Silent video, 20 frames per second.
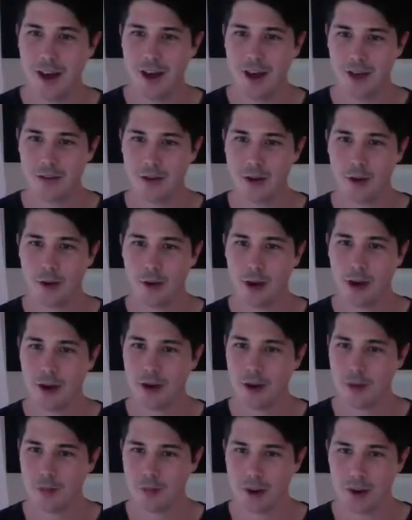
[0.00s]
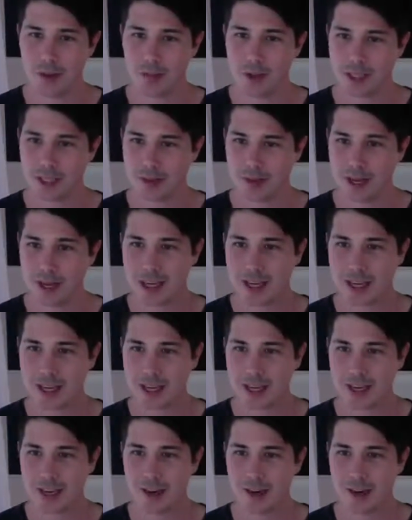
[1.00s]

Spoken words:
I've got one on public speaking.